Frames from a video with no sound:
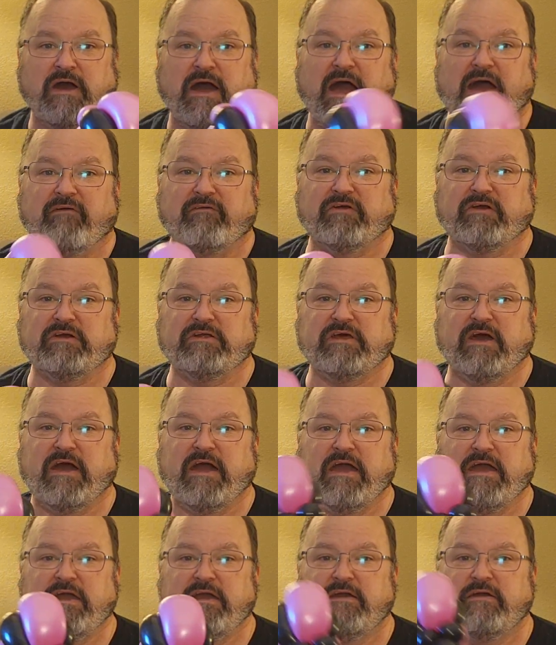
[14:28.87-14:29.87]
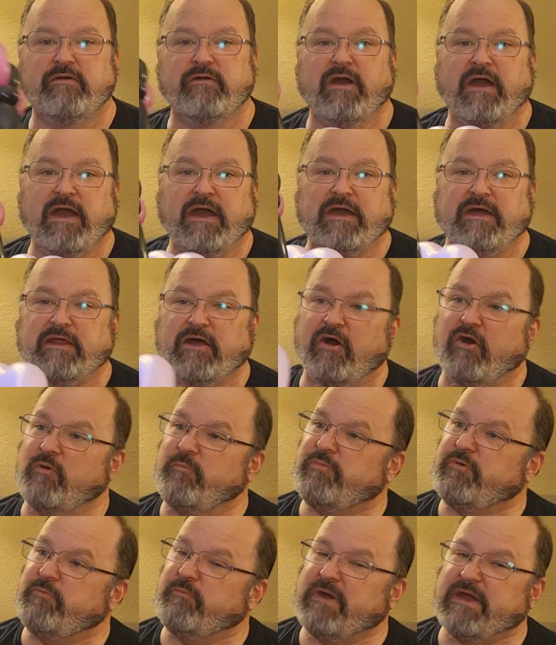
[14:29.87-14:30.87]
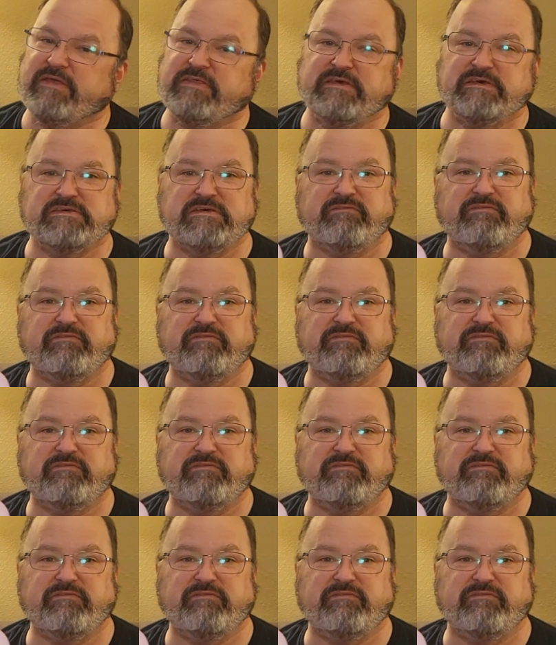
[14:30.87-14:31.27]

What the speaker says: Have a good day, and I hope you make this.